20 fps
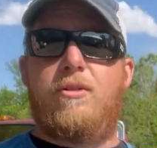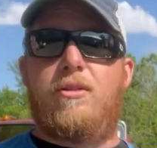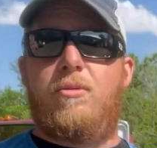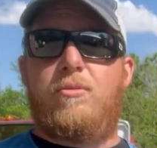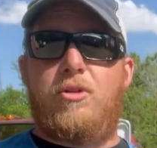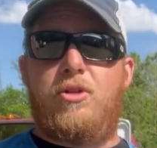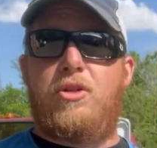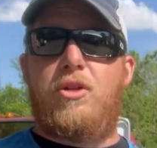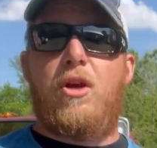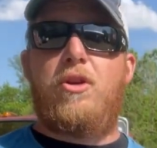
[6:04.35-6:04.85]
I'm
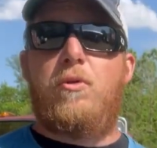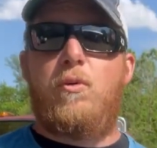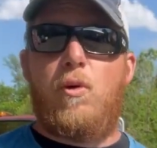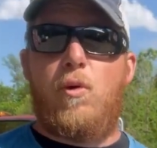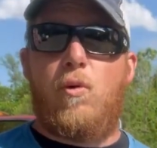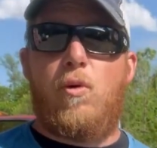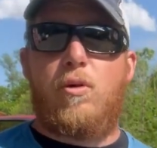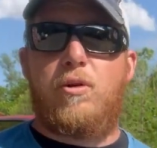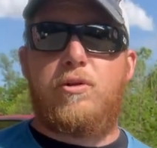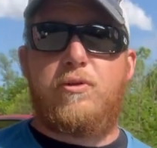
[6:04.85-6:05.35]
just telling you what
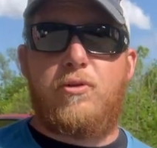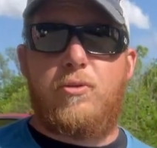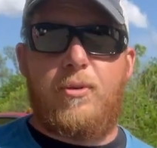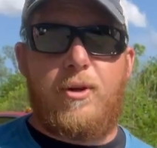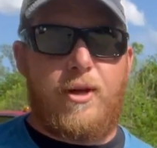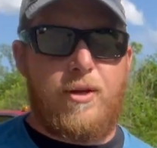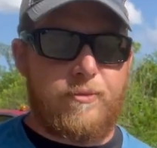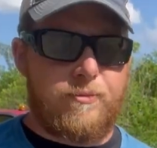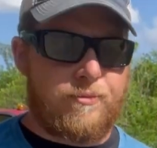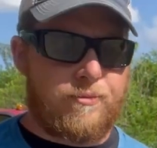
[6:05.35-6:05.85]
works for
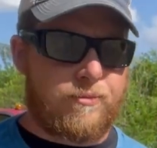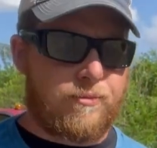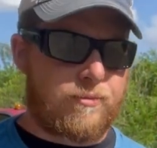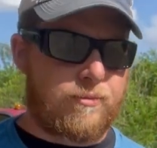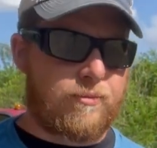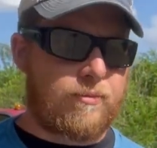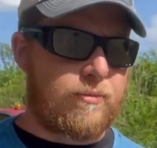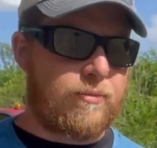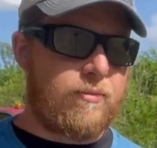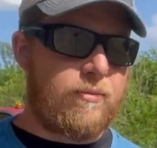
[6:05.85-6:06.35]
me.
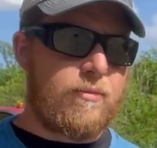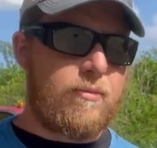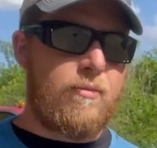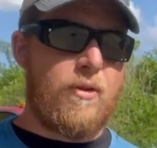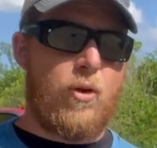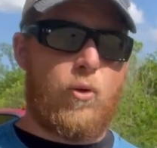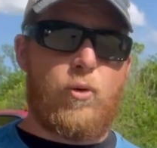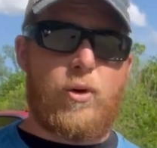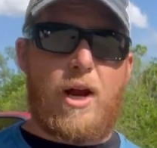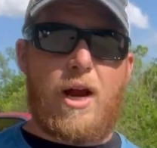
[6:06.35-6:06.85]

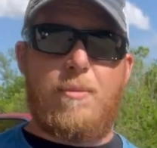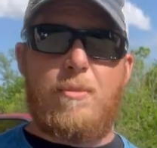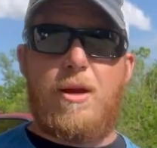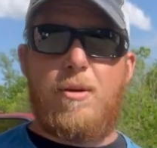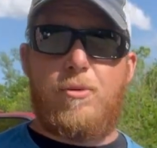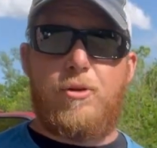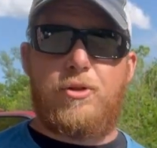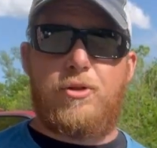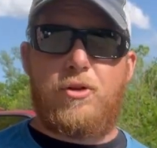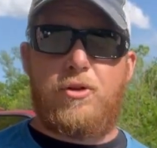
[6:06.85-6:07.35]
What I'm
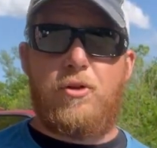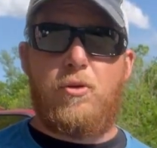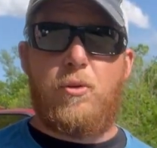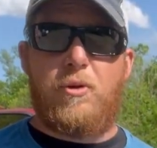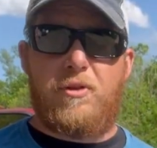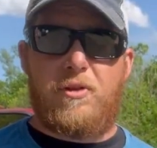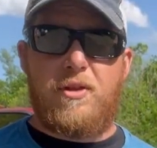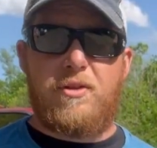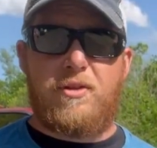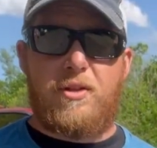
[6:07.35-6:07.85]
able to do
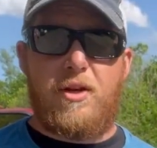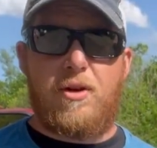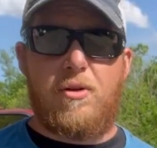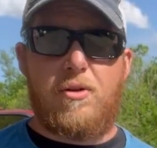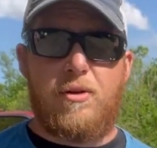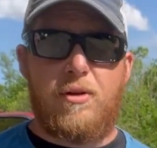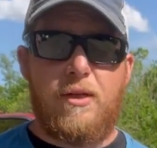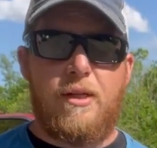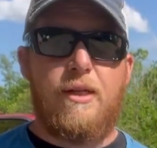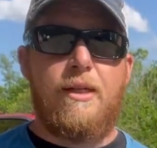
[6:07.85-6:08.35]
with this
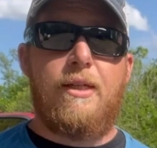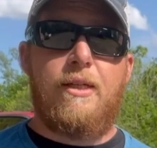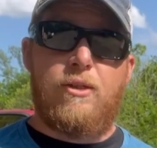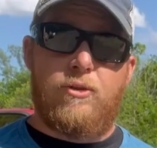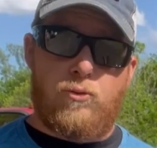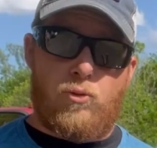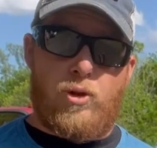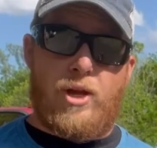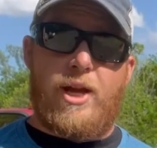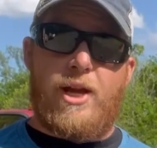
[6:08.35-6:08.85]
here,
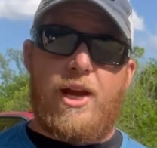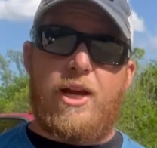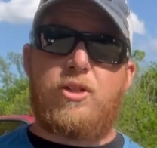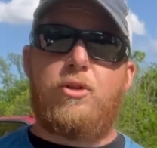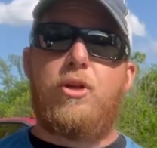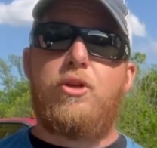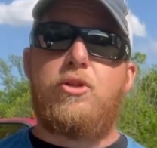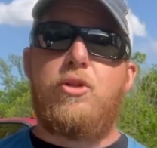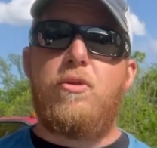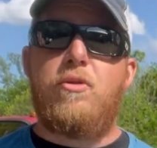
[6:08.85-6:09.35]
well,
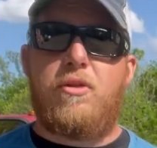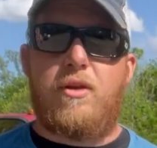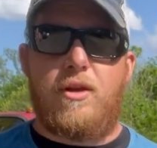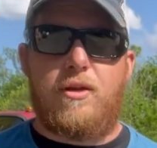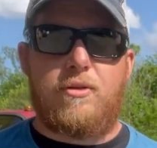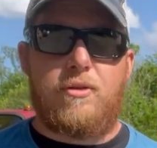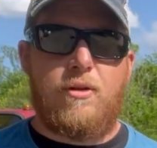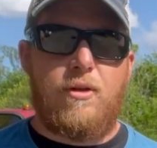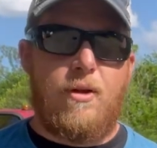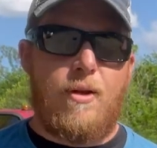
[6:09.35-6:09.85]
actually two
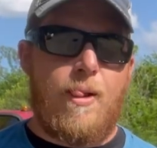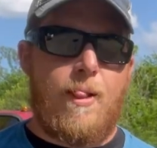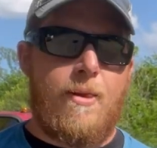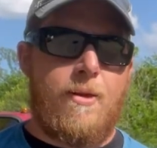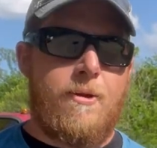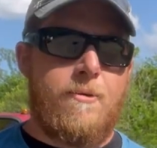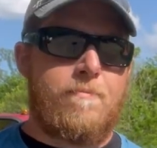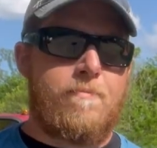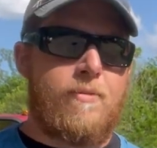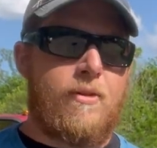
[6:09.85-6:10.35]
things.
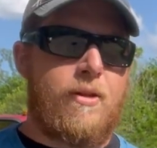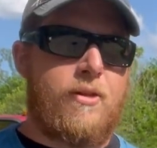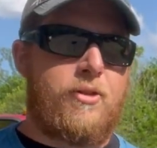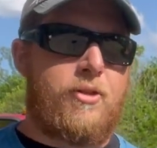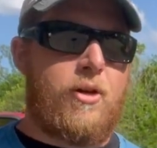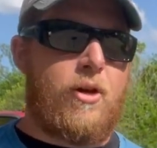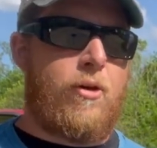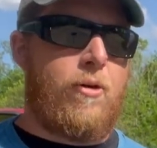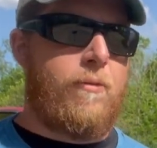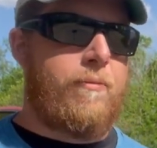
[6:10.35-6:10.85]

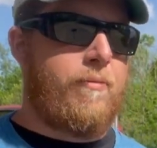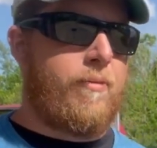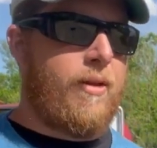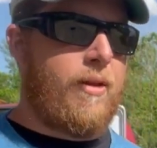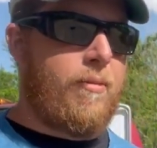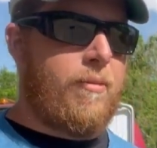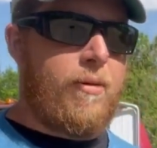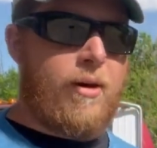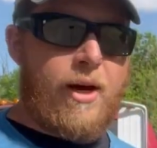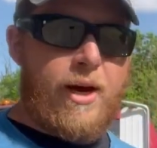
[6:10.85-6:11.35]
So
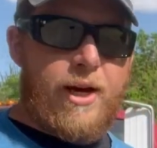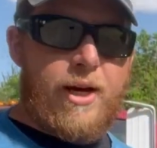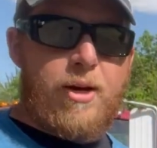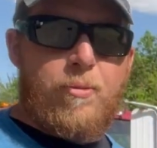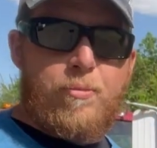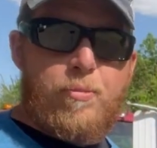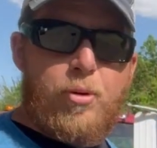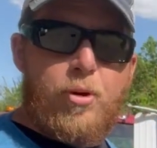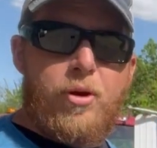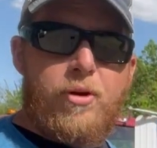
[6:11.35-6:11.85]
I
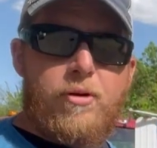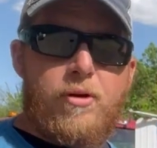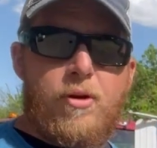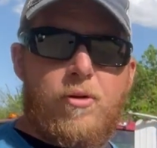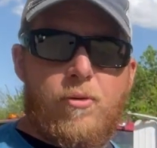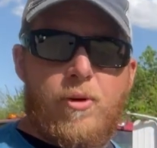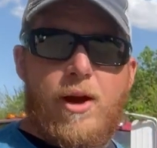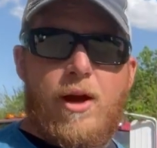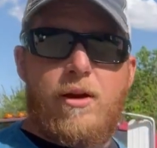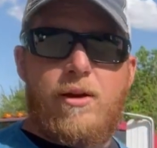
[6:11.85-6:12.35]
can put
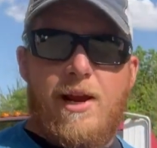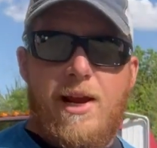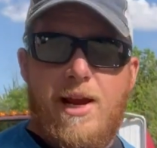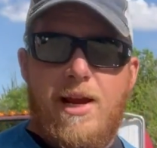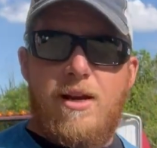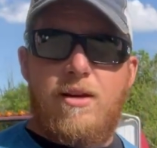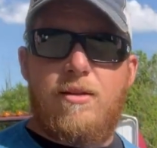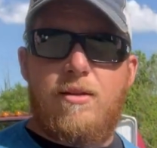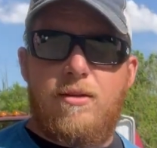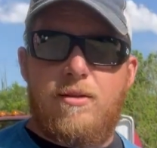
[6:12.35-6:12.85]
around
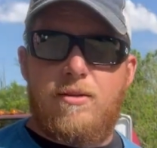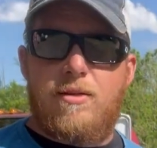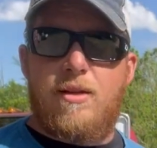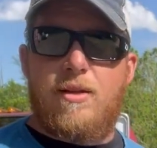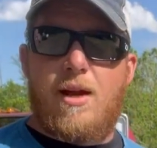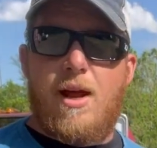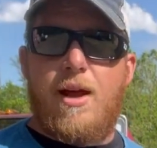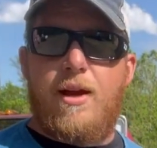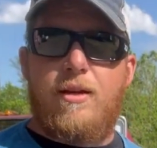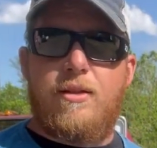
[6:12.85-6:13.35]
8 to
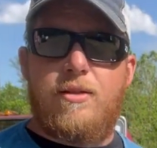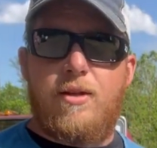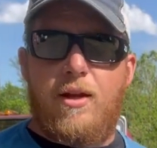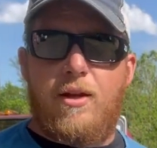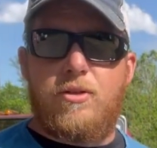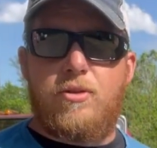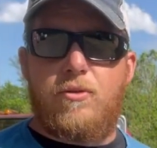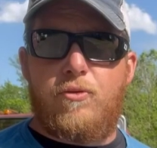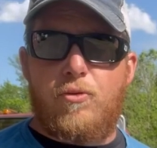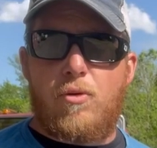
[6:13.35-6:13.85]
9
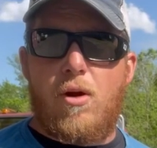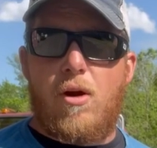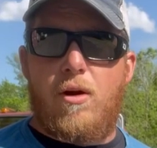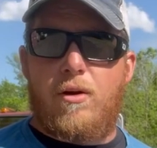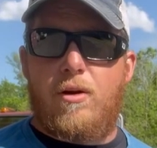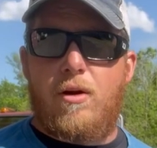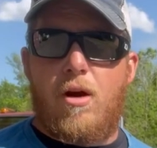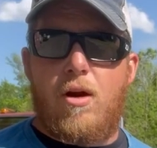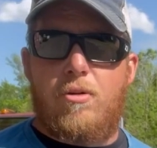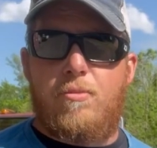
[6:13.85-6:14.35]
tons of
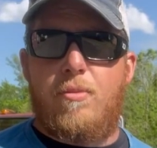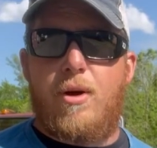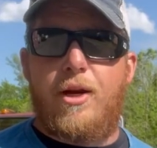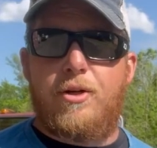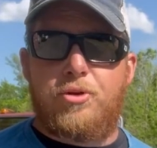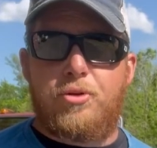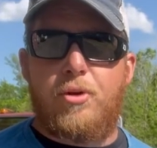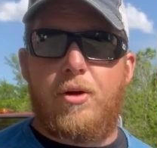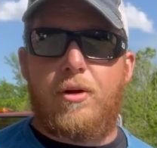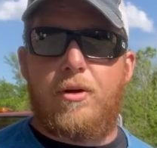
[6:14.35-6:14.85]
rock on my
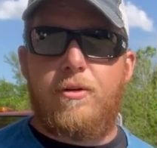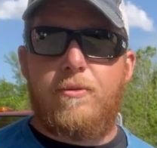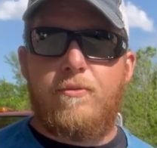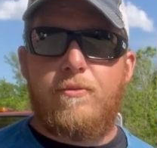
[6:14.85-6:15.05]
truck.